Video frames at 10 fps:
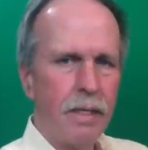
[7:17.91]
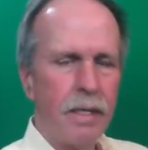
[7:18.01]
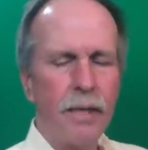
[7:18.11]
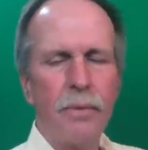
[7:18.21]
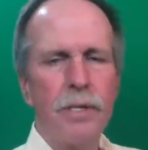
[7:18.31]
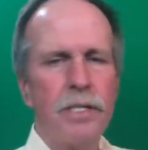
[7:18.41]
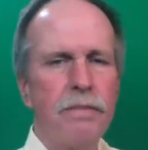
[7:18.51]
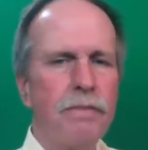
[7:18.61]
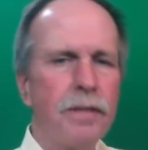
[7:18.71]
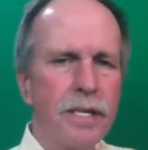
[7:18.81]
Now, the reason
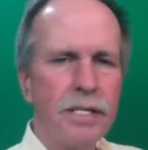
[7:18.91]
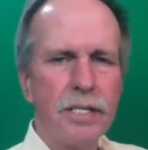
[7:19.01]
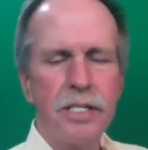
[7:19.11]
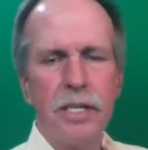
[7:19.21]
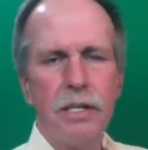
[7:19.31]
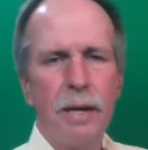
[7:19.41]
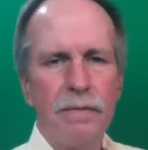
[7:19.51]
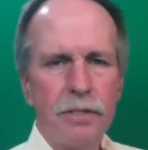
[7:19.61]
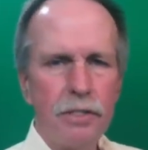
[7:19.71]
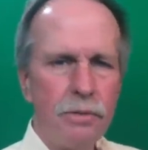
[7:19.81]
for this is that you
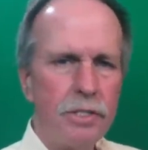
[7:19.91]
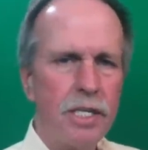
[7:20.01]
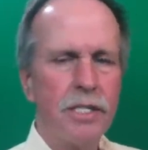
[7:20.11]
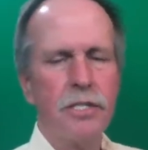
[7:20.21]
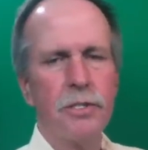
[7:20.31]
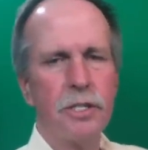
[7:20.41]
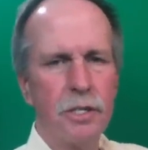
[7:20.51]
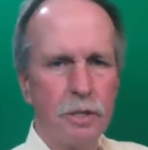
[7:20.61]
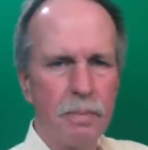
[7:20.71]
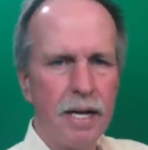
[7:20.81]
have two sensors in
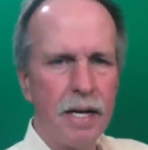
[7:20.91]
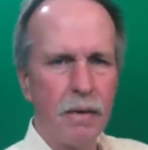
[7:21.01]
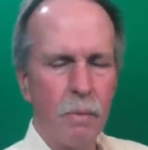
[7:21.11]
your body.